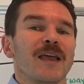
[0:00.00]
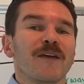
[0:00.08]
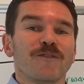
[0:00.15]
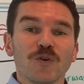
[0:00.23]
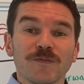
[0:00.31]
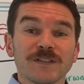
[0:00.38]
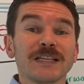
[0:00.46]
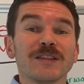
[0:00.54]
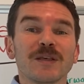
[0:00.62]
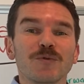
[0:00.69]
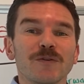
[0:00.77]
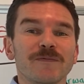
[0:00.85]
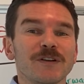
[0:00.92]
If you've seen
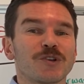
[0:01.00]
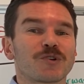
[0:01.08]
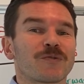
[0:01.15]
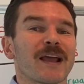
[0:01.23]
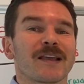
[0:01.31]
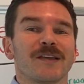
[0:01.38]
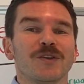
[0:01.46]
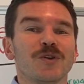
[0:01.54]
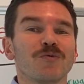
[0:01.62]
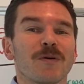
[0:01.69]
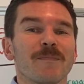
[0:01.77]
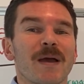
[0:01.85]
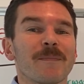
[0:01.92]
the movie Shrek, you
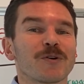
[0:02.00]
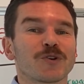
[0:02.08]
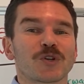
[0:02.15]
remember